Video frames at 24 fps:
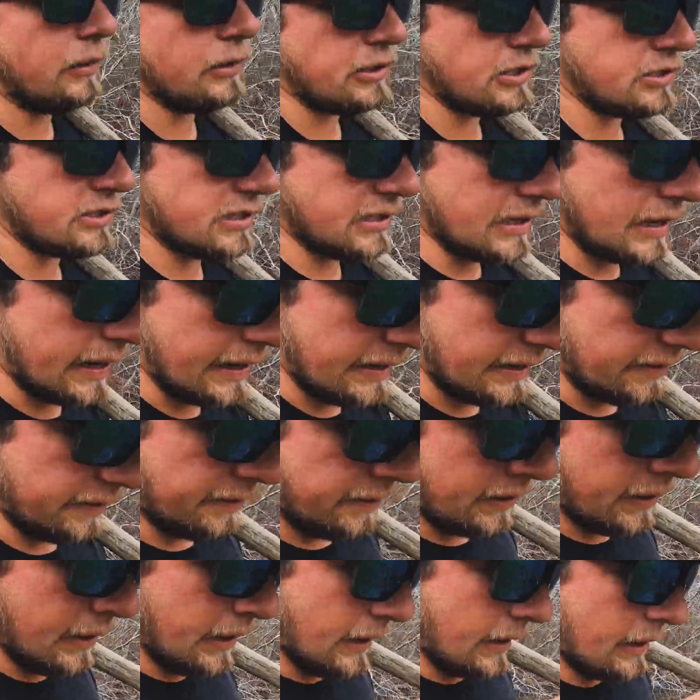which is a kind
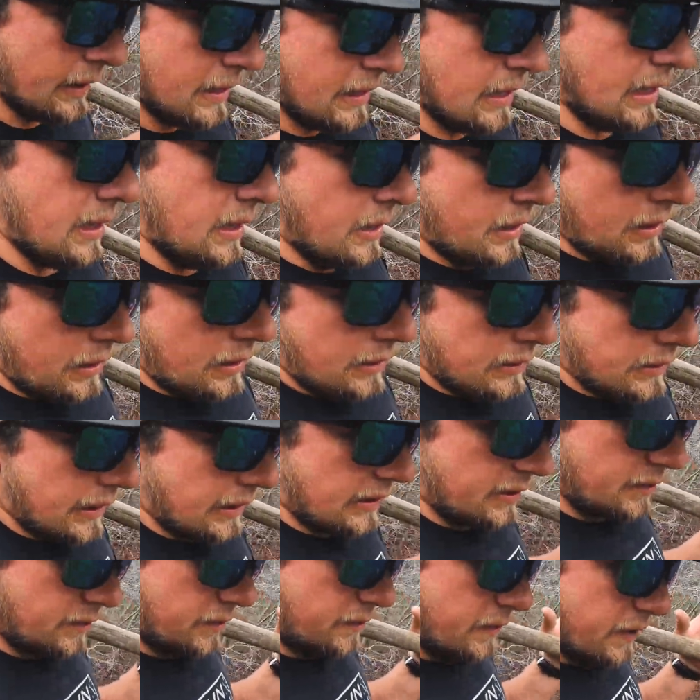of
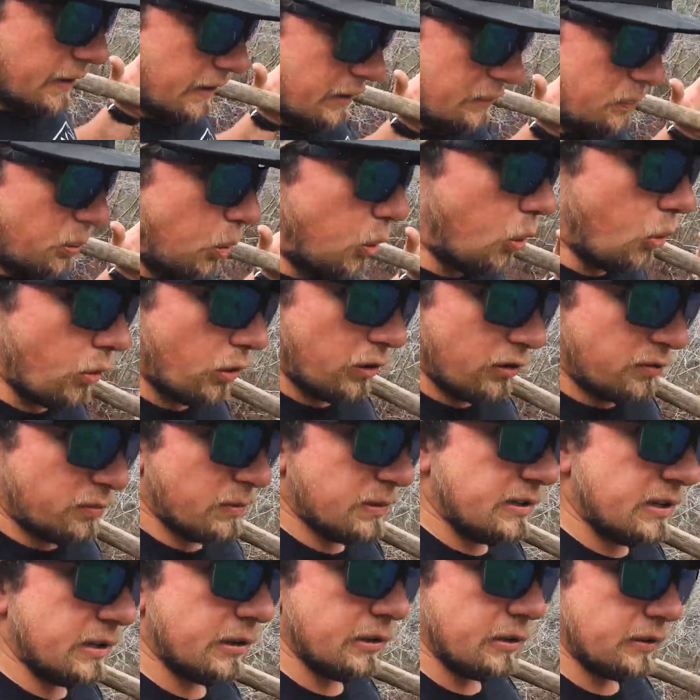kind of very porous
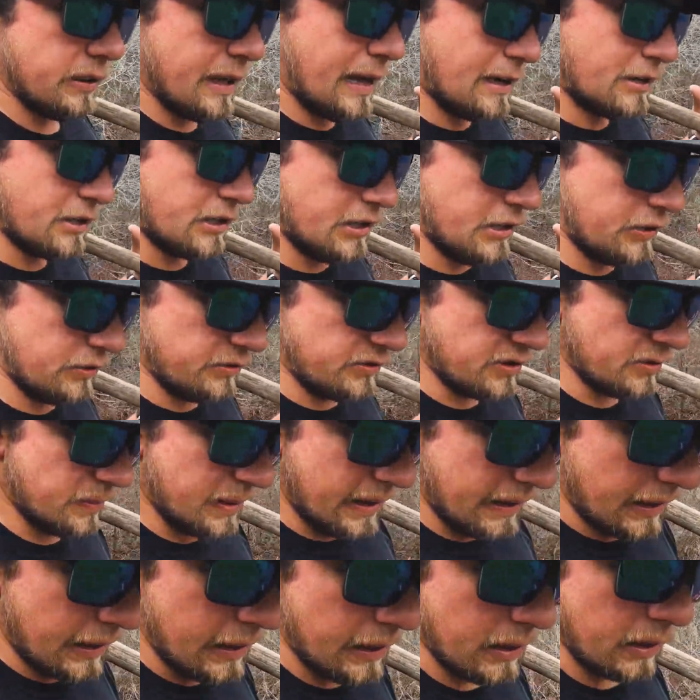material they actually used to
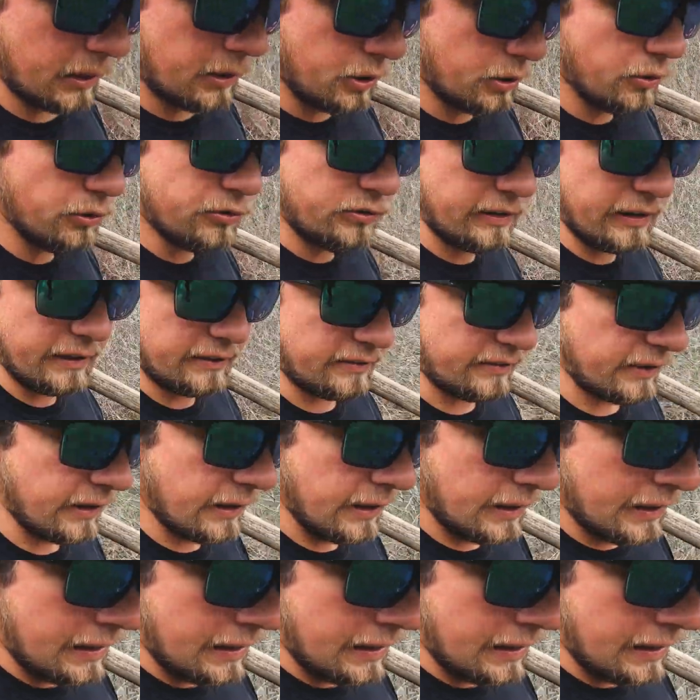make acoustics.